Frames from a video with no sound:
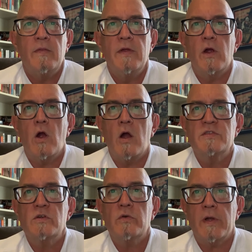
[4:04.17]
There are
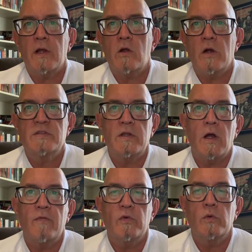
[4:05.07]
also credit cards that
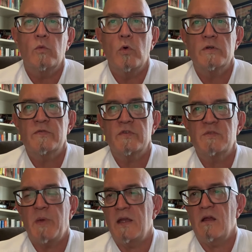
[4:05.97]
offer rewards for
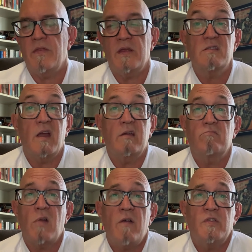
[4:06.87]
spending on things like
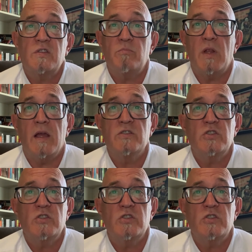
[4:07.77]
office supplies,